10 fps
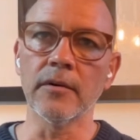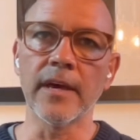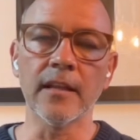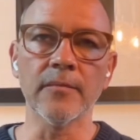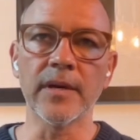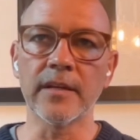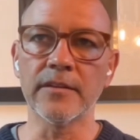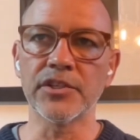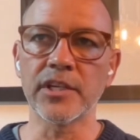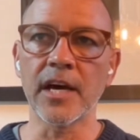element in
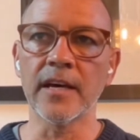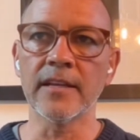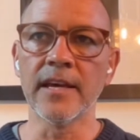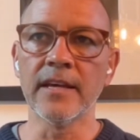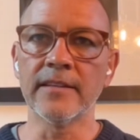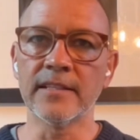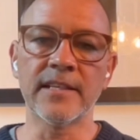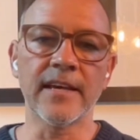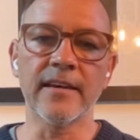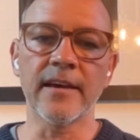the shot to
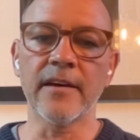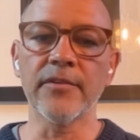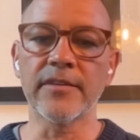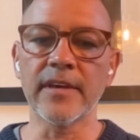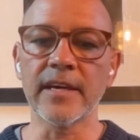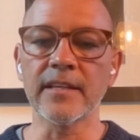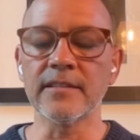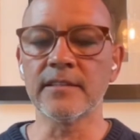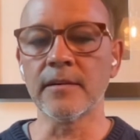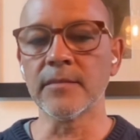say everything and
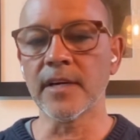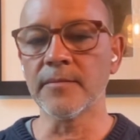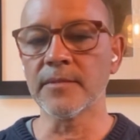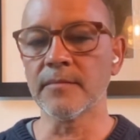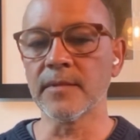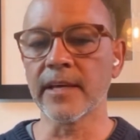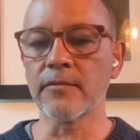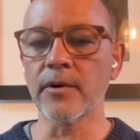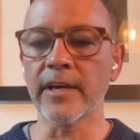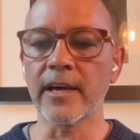sometimes i'm like
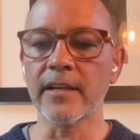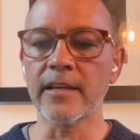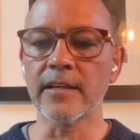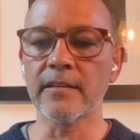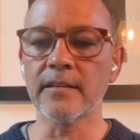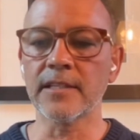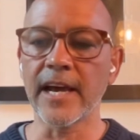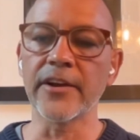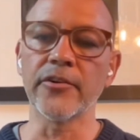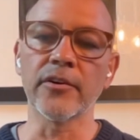well i got to get
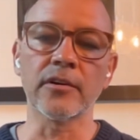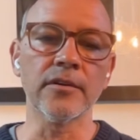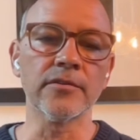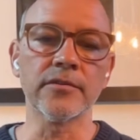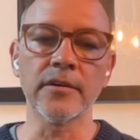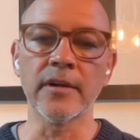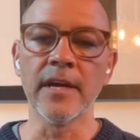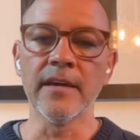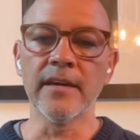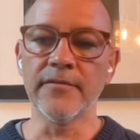tighter or closer
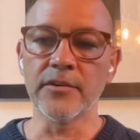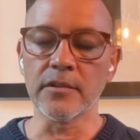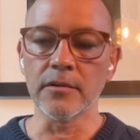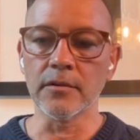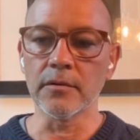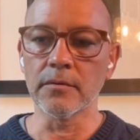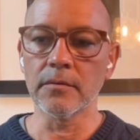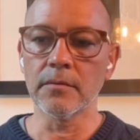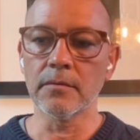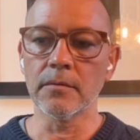if there's a little
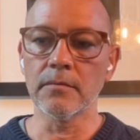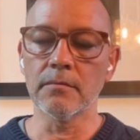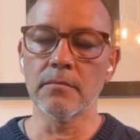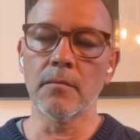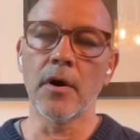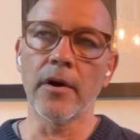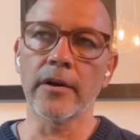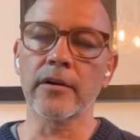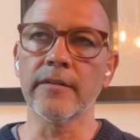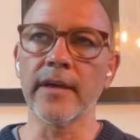
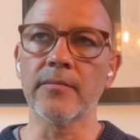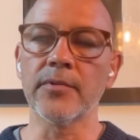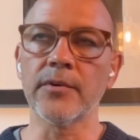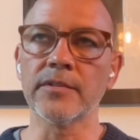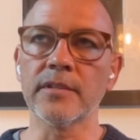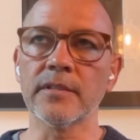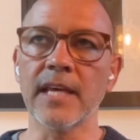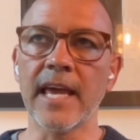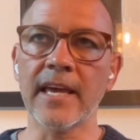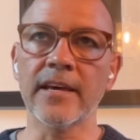mark on that person's
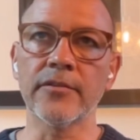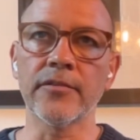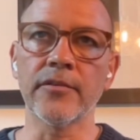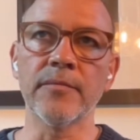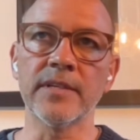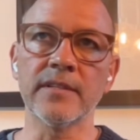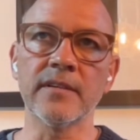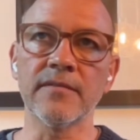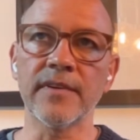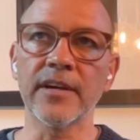hand or they're missing
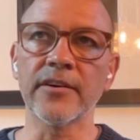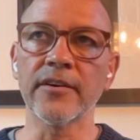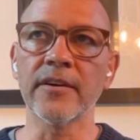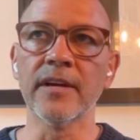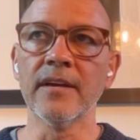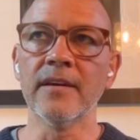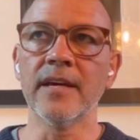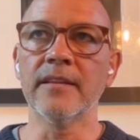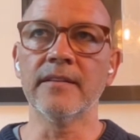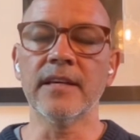a finger
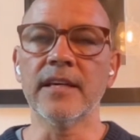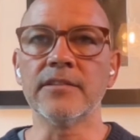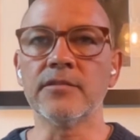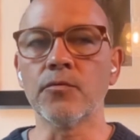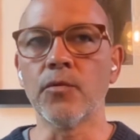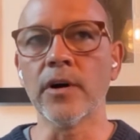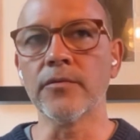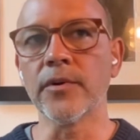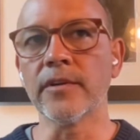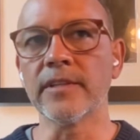and it's one
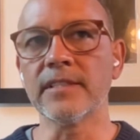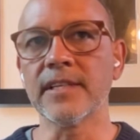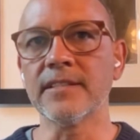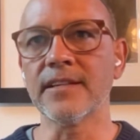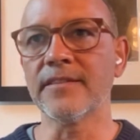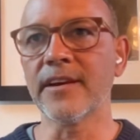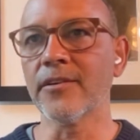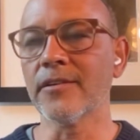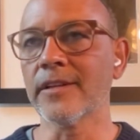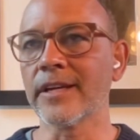word that says that
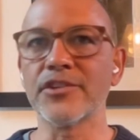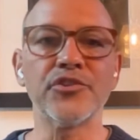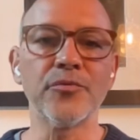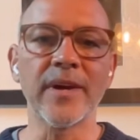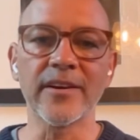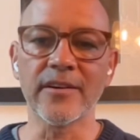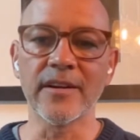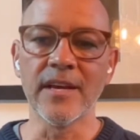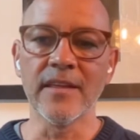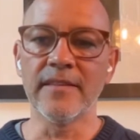they're like a
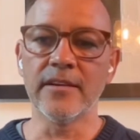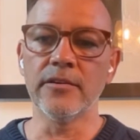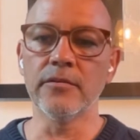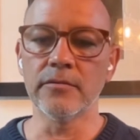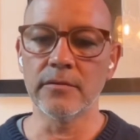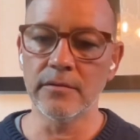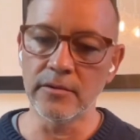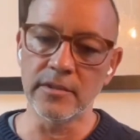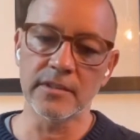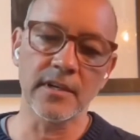shoemaker then you
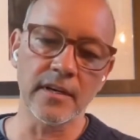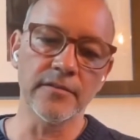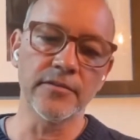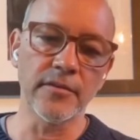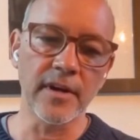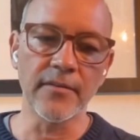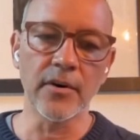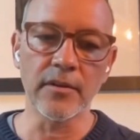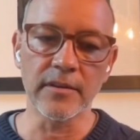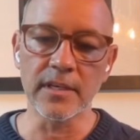you just kind of derive
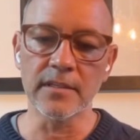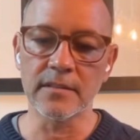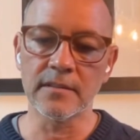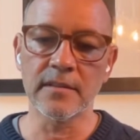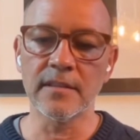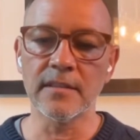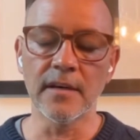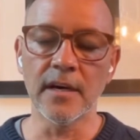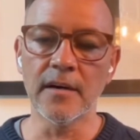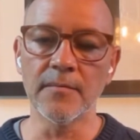all these
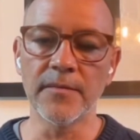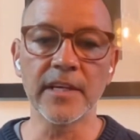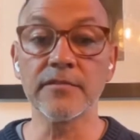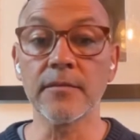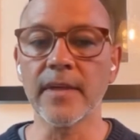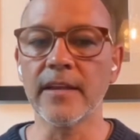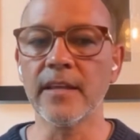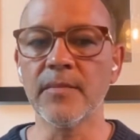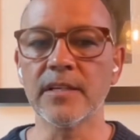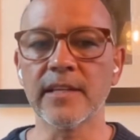um, things from that
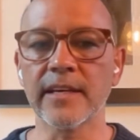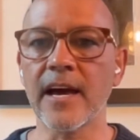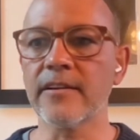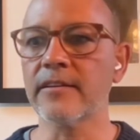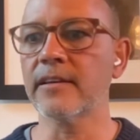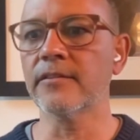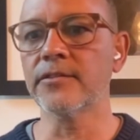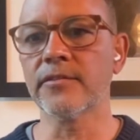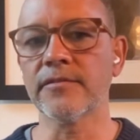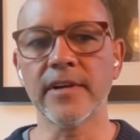image like how did they lose
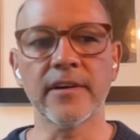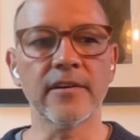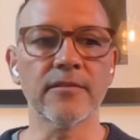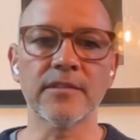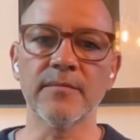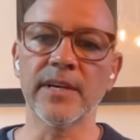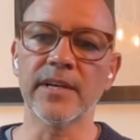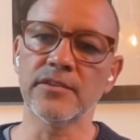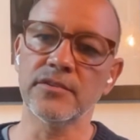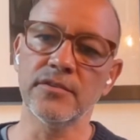their finger was it
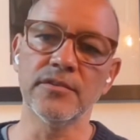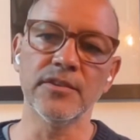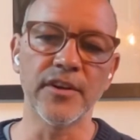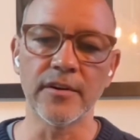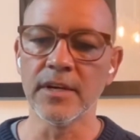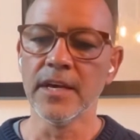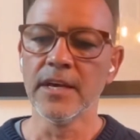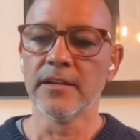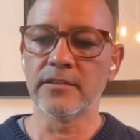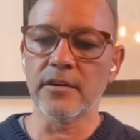making shoes you know so